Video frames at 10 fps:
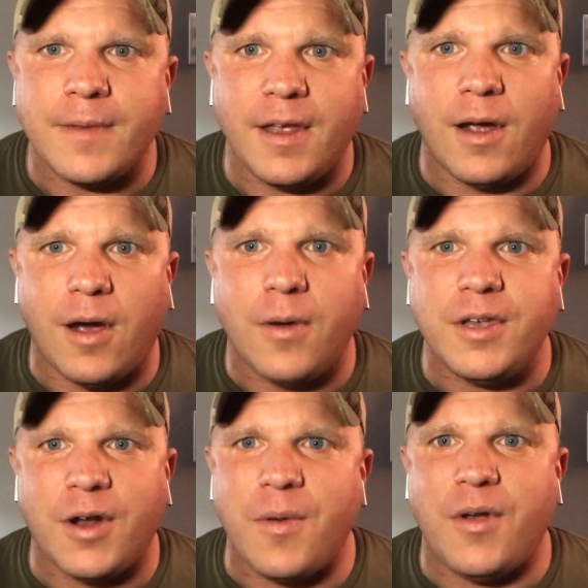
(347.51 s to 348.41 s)
You know,
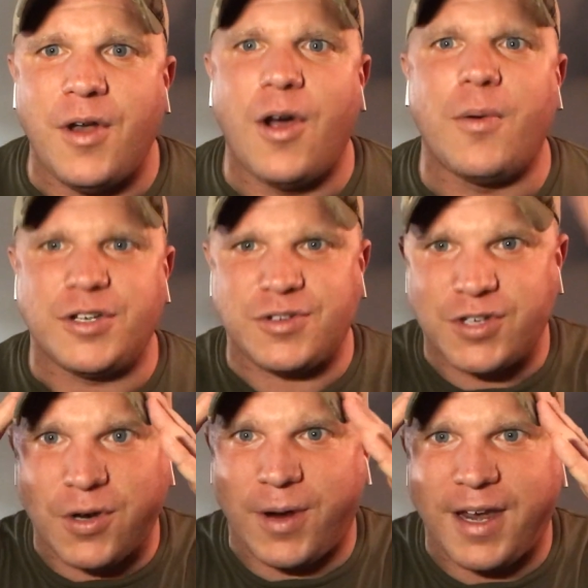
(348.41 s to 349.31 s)
you don't know what
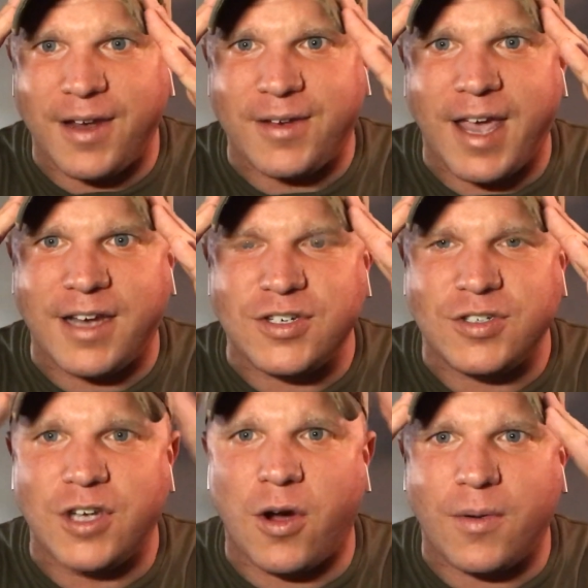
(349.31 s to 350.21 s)
you're doing. Okay, because
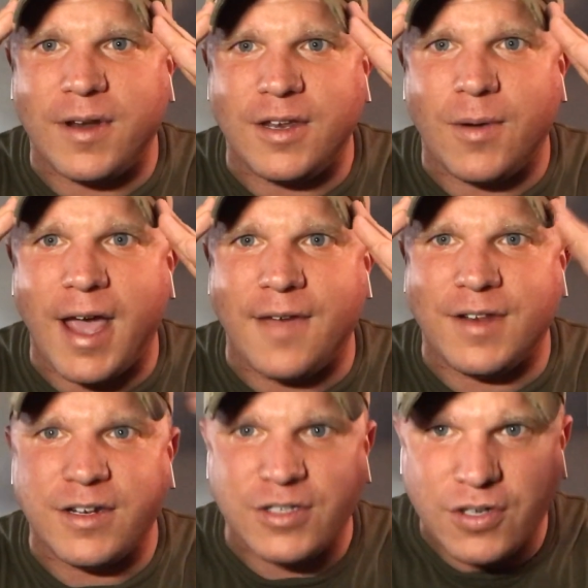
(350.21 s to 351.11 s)
you don't, you
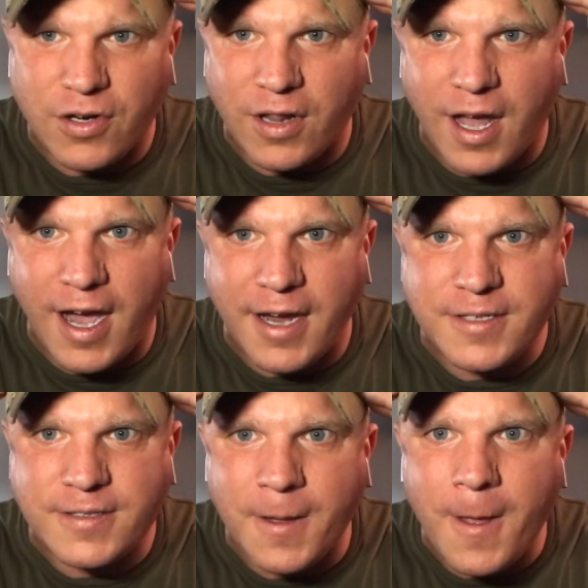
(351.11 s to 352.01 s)
haven't
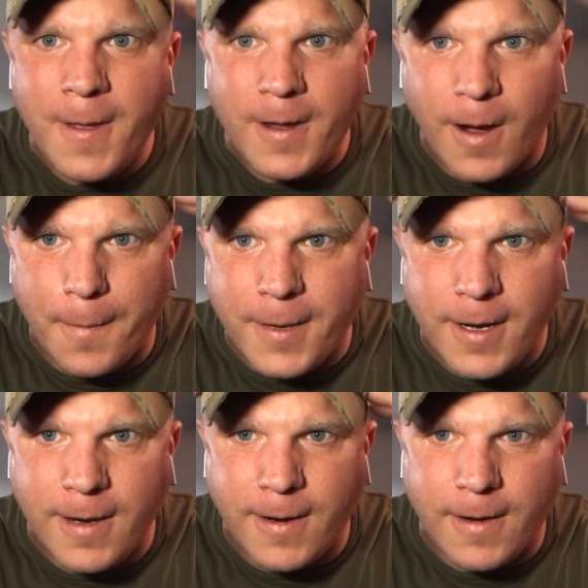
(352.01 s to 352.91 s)
internalized up
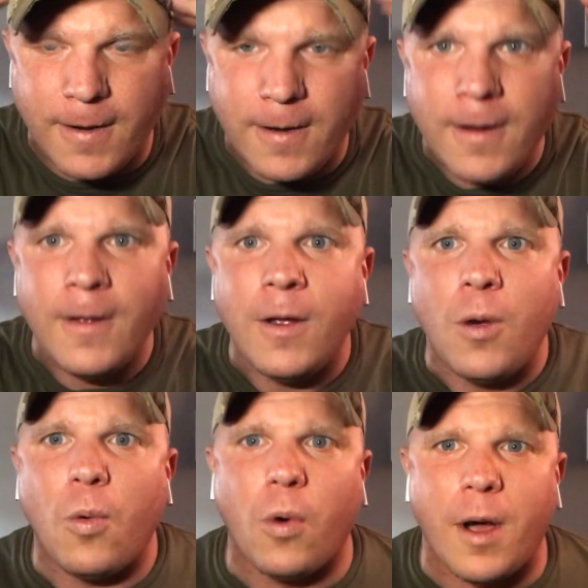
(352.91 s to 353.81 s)
here
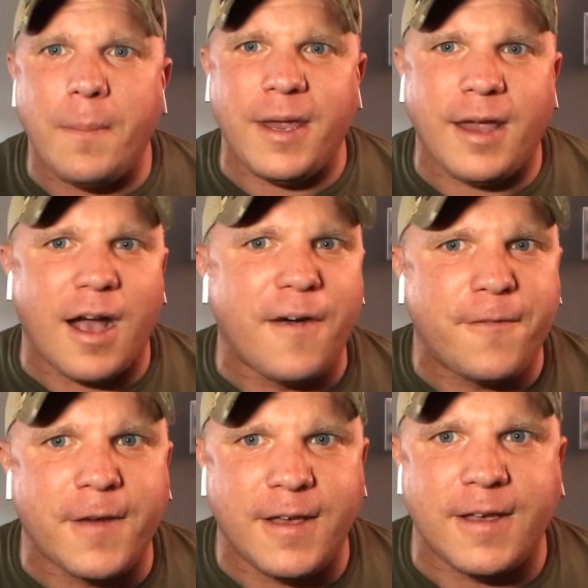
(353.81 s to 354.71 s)
what being
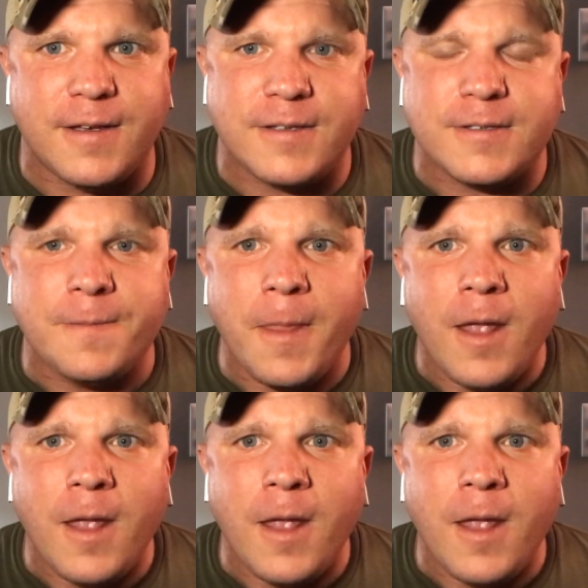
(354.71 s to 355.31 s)
alpha is,